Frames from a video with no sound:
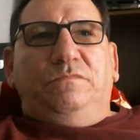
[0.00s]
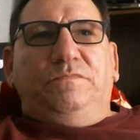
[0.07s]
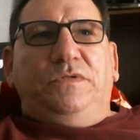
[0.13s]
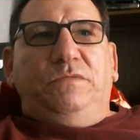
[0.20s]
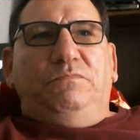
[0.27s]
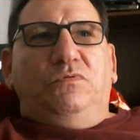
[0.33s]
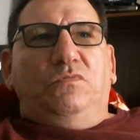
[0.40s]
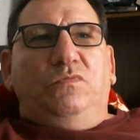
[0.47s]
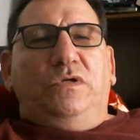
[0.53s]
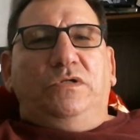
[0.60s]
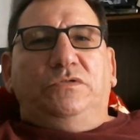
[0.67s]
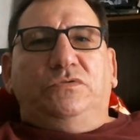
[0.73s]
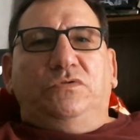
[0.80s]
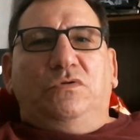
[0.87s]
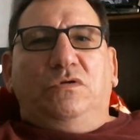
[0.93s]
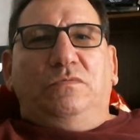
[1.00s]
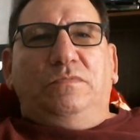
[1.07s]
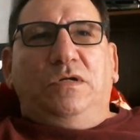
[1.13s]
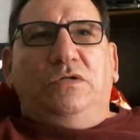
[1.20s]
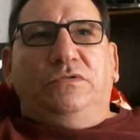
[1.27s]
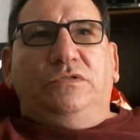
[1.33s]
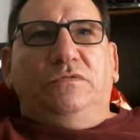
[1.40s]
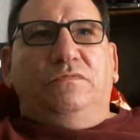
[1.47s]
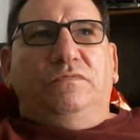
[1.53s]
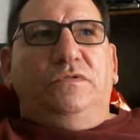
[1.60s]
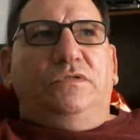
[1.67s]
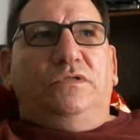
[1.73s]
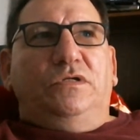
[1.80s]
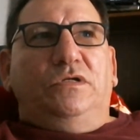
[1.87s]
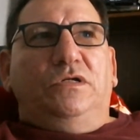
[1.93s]
people want to talk about
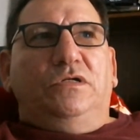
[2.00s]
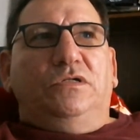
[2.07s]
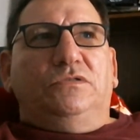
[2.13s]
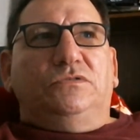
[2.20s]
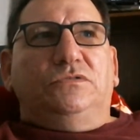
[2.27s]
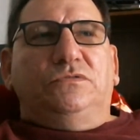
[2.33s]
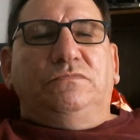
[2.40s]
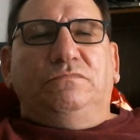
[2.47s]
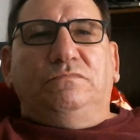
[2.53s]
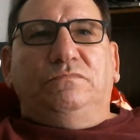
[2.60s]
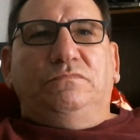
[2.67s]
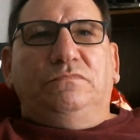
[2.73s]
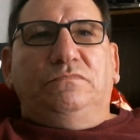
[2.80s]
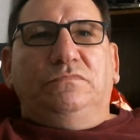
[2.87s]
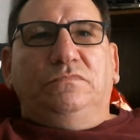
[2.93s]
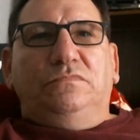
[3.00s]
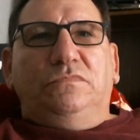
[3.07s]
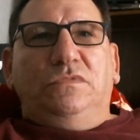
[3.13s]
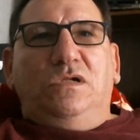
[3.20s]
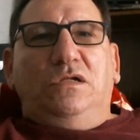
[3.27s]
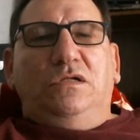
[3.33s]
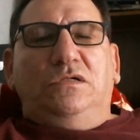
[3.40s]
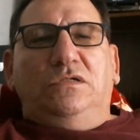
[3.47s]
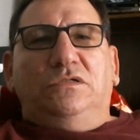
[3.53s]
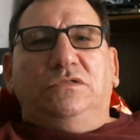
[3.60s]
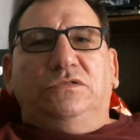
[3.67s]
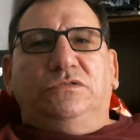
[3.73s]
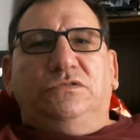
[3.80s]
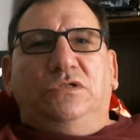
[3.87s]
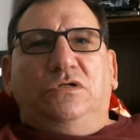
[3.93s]
different things.
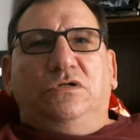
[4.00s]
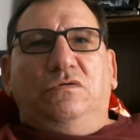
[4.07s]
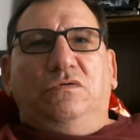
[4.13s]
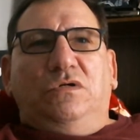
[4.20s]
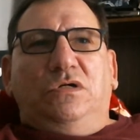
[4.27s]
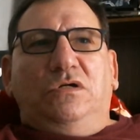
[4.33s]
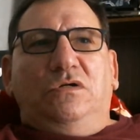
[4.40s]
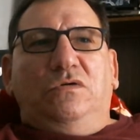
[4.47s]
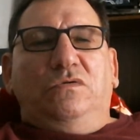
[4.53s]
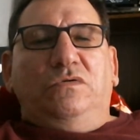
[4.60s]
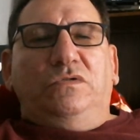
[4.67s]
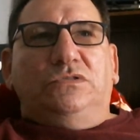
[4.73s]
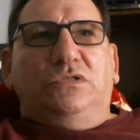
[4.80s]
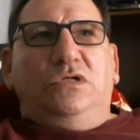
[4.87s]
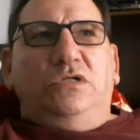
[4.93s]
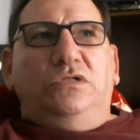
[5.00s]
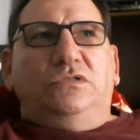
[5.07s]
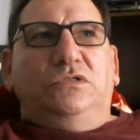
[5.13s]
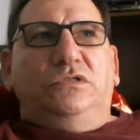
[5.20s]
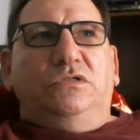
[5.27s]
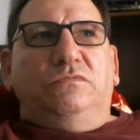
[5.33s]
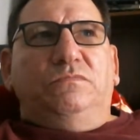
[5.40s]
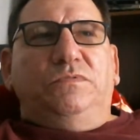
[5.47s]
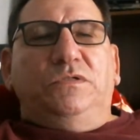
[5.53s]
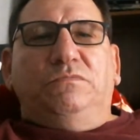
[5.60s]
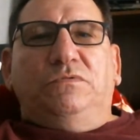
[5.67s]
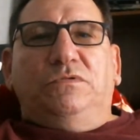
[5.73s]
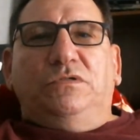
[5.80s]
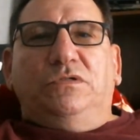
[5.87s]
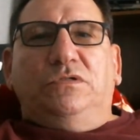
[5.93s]
So I always like to give
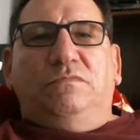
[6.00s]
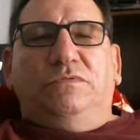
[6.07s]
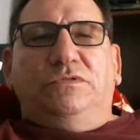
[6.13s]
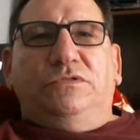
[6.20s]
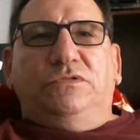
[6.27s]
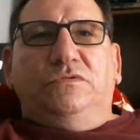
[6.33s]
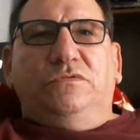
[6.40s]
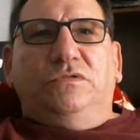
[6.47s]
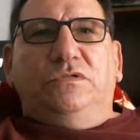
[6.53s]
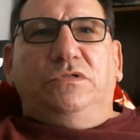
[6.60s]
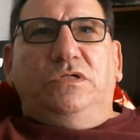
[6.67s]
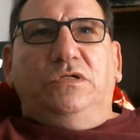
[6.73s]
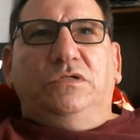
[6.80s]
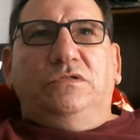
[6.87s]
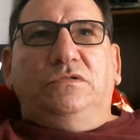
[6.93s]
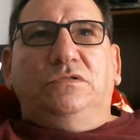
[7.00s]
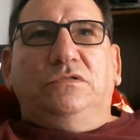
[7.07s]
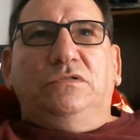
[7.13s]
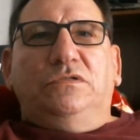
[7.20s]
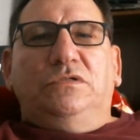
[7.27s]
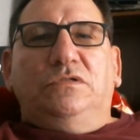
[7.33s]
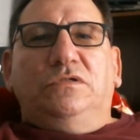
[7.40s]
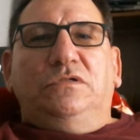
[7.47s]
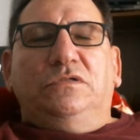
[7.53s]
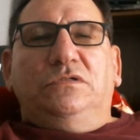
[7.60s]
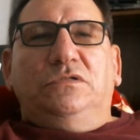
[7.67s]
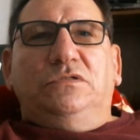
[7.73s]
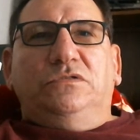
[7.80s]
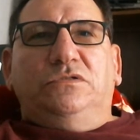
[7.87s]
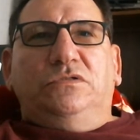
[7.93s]
people the opportunity
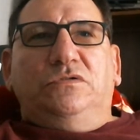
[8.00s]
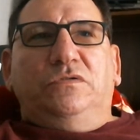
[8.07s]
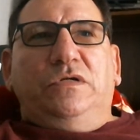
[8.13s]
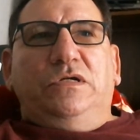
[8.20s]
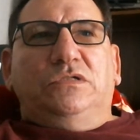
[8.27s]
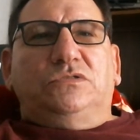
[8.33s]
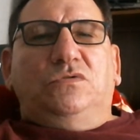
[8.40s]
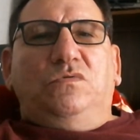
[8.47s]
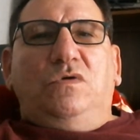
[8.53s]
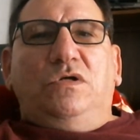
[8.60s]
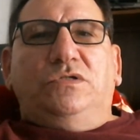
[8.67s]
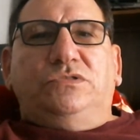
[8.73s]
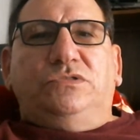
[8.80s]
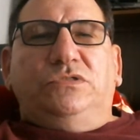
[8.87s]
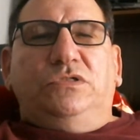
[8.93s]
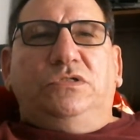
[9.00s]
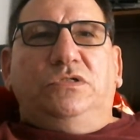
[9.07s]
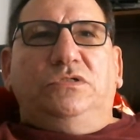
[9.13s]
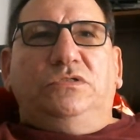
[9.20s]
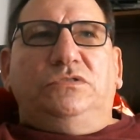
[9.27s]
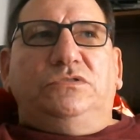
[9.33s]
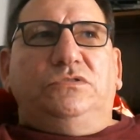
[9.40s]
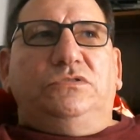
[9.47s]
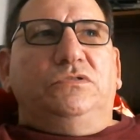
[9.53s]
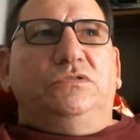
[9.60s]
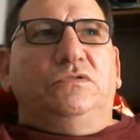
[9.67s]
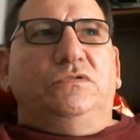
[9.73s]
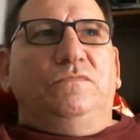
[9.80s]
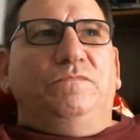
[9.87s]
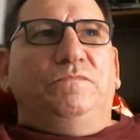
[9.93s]
to ask questions,
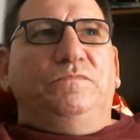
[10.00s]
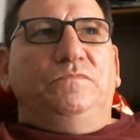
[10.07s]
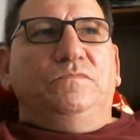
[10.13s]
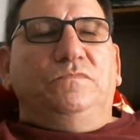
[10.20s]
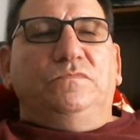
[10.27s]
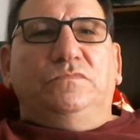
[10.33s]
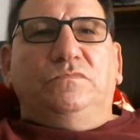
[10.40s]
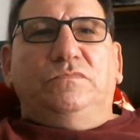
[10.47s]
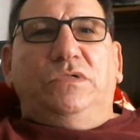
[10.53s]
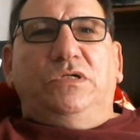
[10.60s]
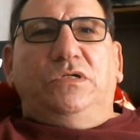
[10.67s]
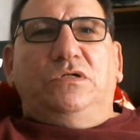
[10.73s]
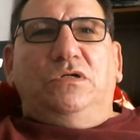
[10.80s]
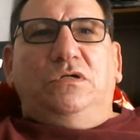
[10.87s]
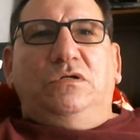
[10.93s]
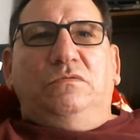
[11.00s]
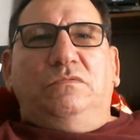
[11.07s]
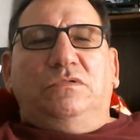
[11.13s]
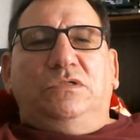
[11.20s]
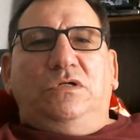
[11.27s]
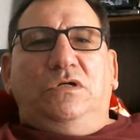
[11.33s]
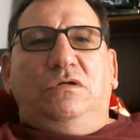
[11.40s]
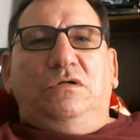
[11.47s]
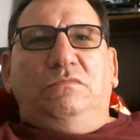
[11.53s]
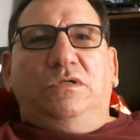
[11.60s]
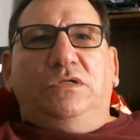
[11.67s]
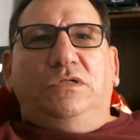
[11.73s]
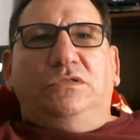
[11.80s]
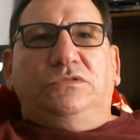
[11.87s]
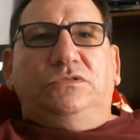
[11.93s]
make
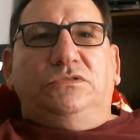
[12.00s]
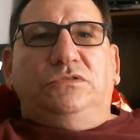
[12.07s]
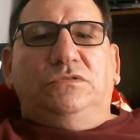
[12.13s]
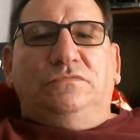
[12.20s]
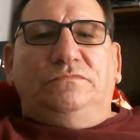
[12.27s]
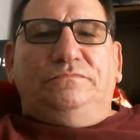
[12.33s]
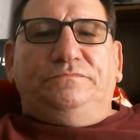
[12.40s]
comments.